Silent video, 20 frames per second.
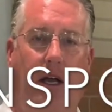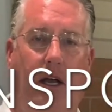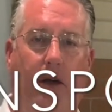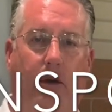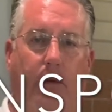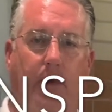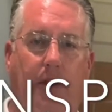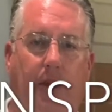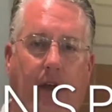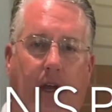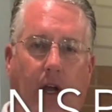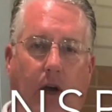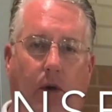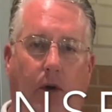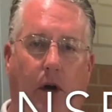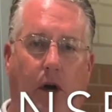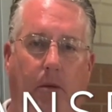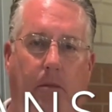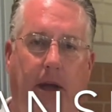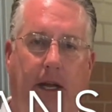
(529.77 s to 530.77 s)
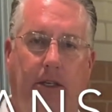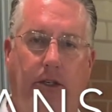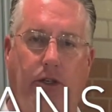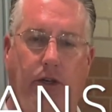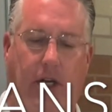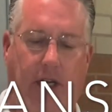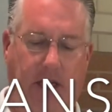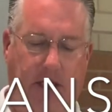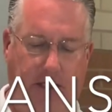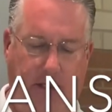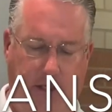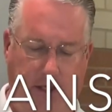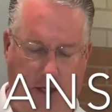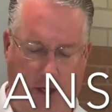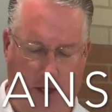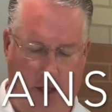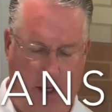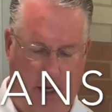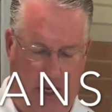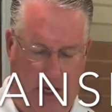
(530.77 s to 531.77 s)
with the go-home address.
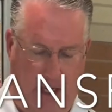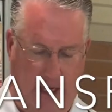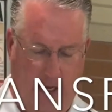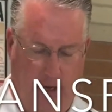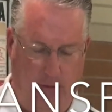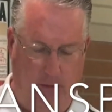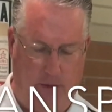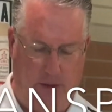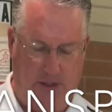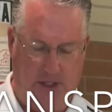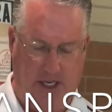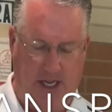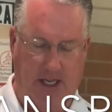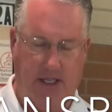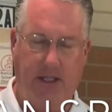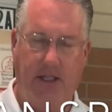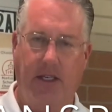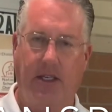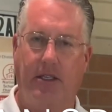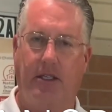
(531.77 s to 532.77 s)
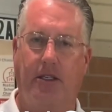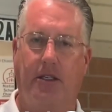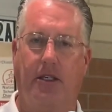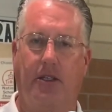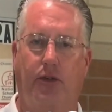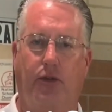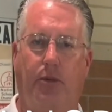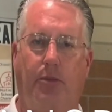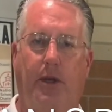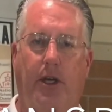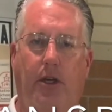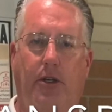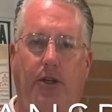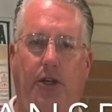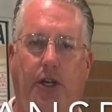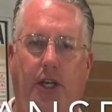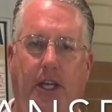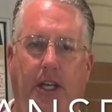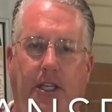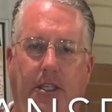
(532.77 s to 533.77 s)
We'll take this will be on
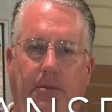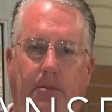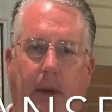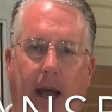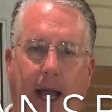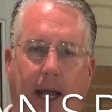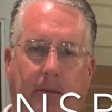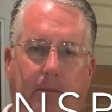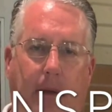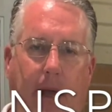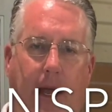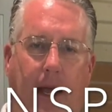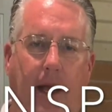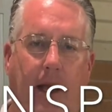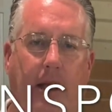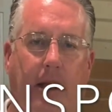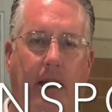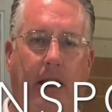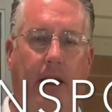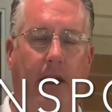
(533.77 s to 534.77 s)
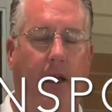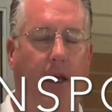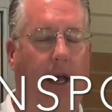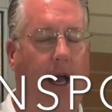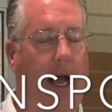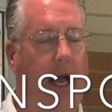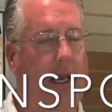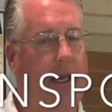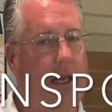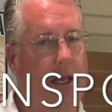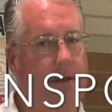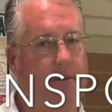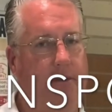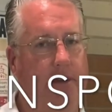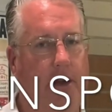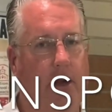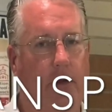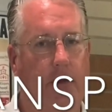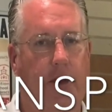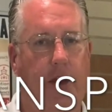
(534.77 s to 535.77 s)
your kid's backpack. I'd leave
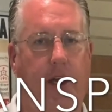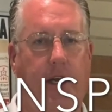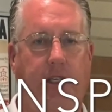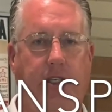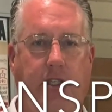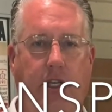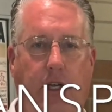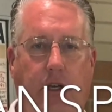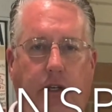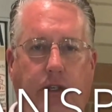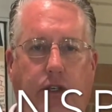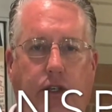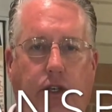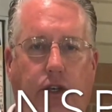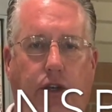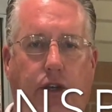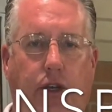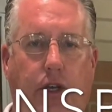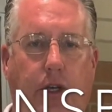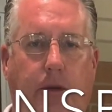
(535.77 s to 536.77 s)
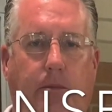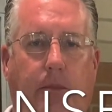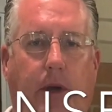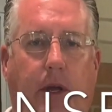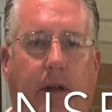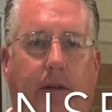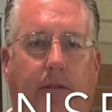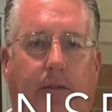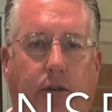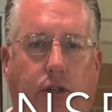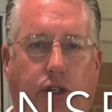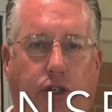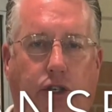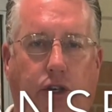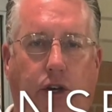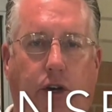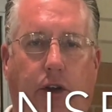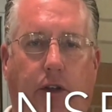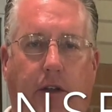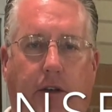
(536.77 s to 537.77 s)
it on there as long as you could, but for
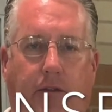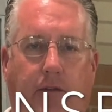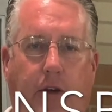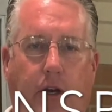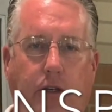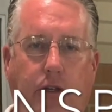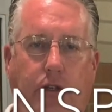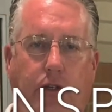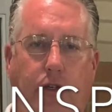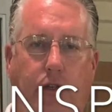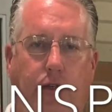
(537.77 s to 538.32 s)
sure the first